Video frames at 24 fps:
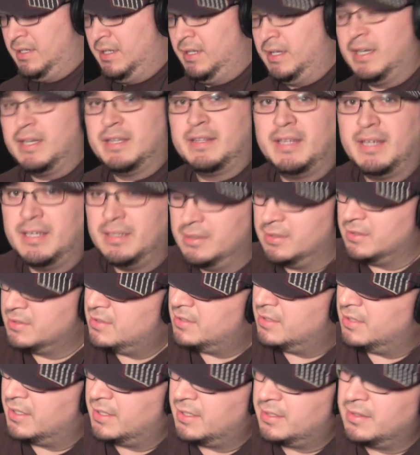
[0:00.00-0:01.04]
And that
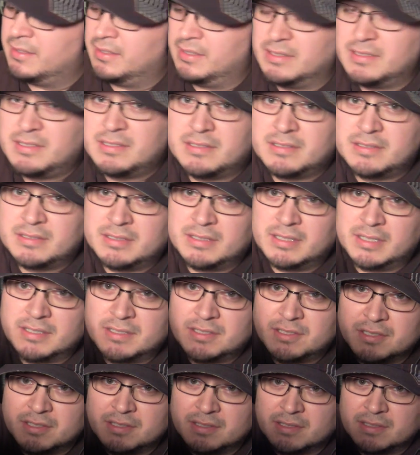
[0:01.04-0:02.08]
looks like this.
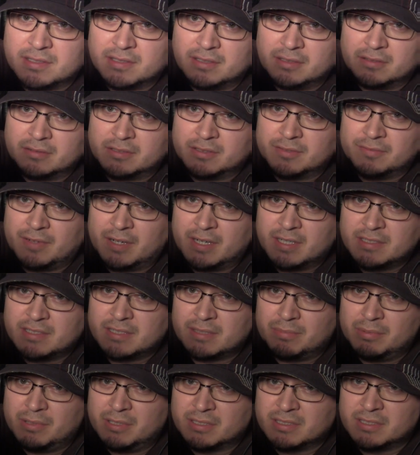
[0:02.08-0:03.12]
It's just this little device
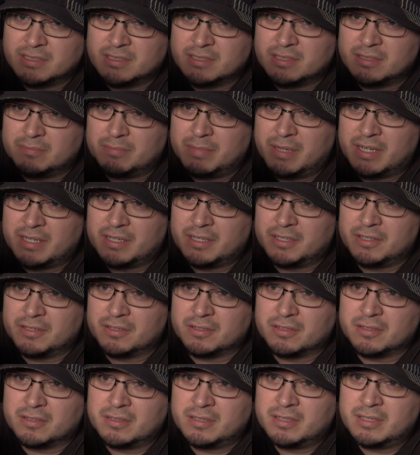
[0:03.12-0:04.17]
that plugs into the back of
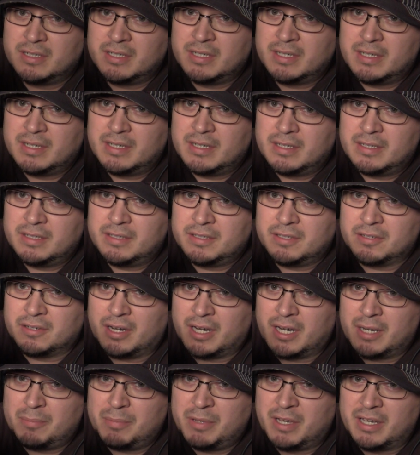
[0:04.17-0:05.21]
your your
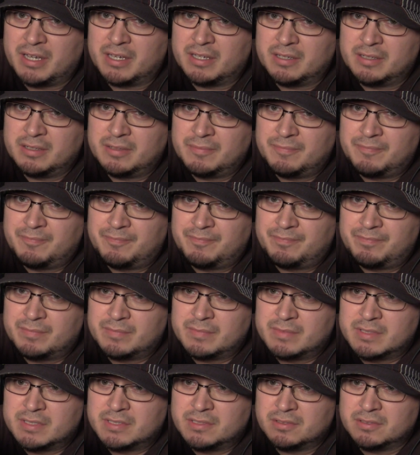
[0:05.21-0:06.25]
iPad
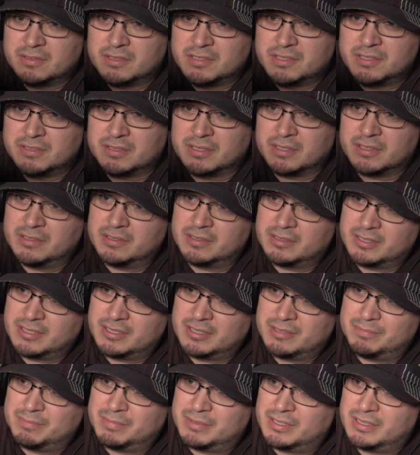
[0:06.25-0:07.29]
so that you can hook
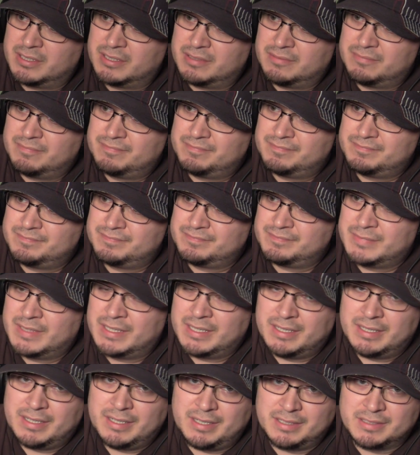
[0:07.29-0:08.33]
up. Uh,
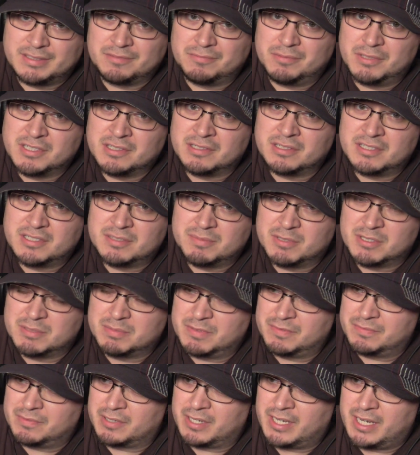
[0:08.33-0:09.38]
it's originally supposed to
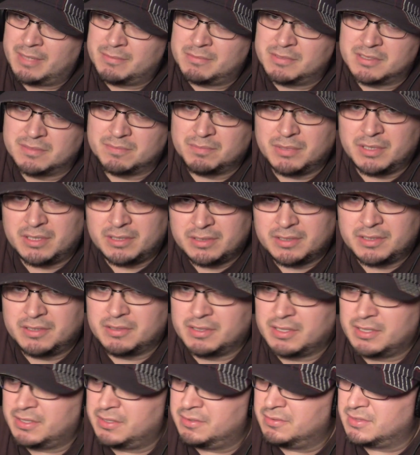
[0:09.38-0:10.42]
be for cameras, but you
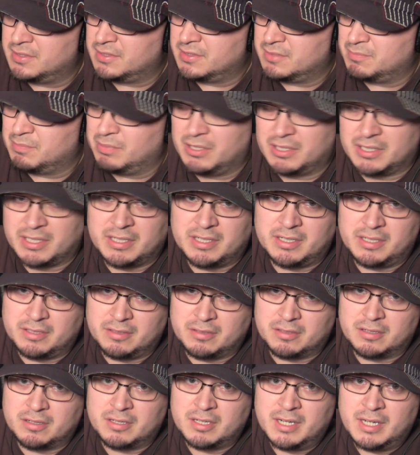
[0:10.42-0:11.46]
can use it to plug in
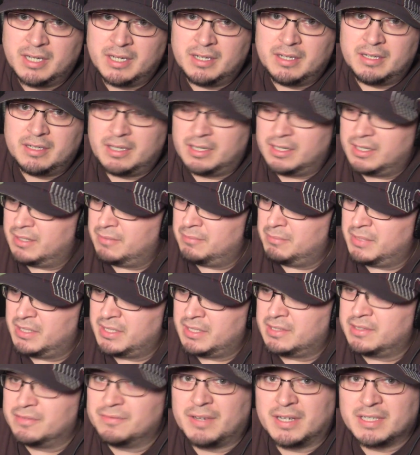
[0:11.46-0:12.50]
other uh,
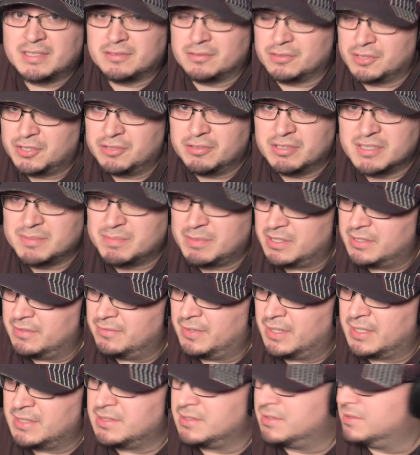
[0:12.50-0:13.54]
MIDI device or USB
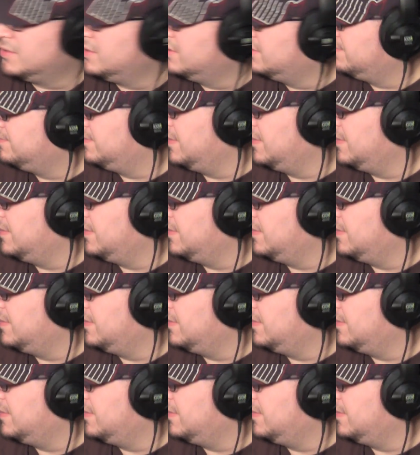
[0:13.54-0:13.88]
devices.